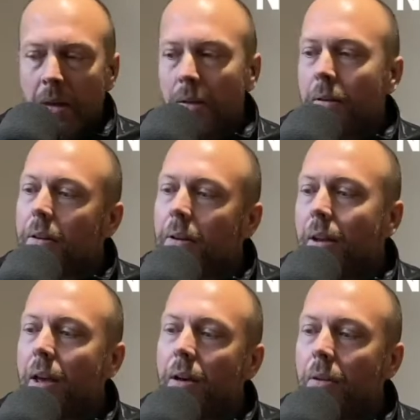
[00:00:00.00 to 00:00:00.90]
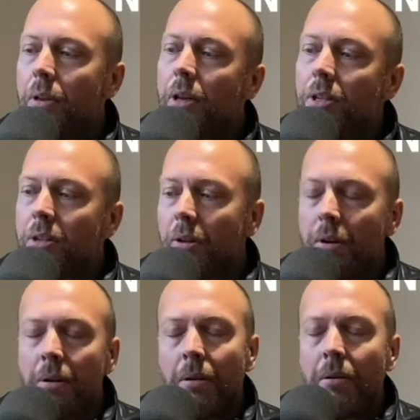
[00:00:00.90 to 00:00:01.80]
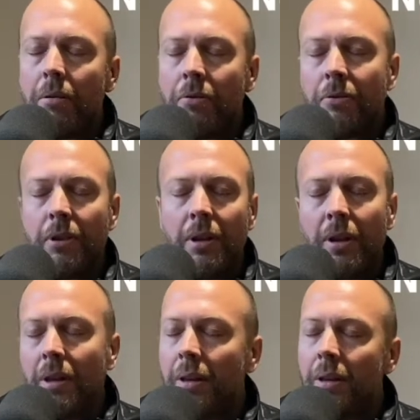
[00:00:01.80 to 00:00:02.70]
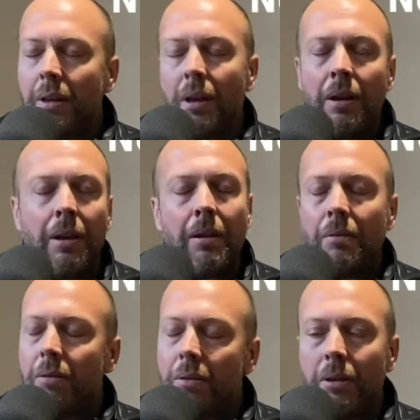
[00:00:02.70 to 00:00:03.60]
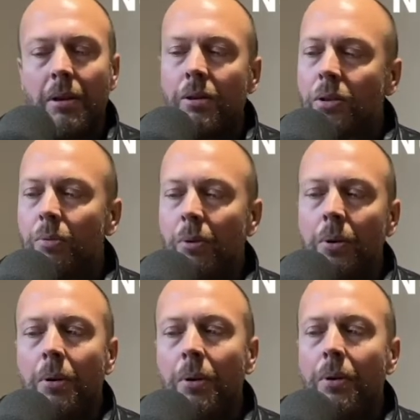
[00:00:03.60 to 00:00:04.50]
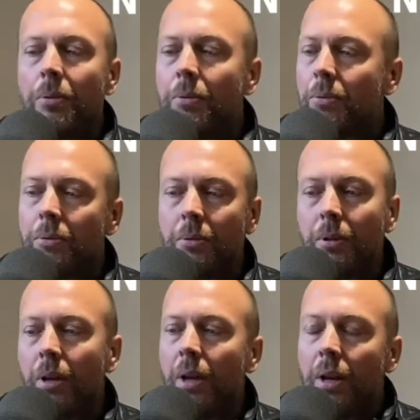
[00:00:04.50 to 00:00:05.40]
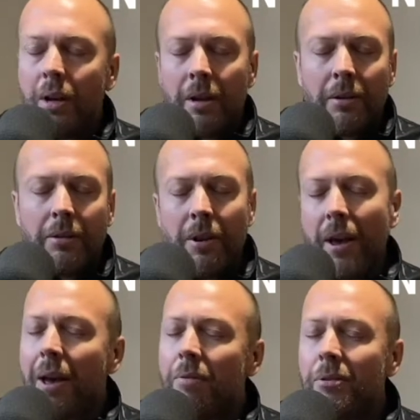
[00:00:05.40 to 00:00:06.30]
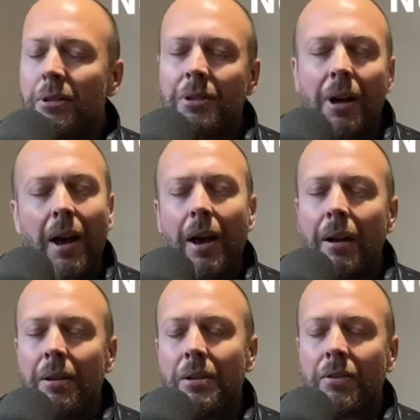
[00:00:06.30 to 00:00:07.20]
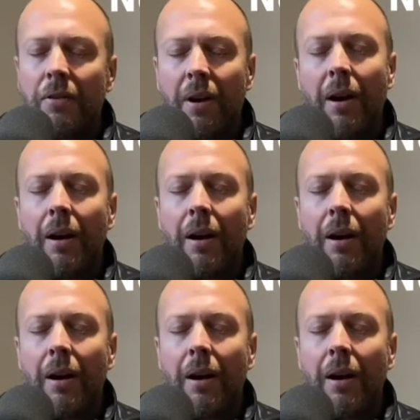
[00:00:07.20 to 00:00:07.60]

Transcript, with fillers: And now there's nothing in this world could ever satisfy.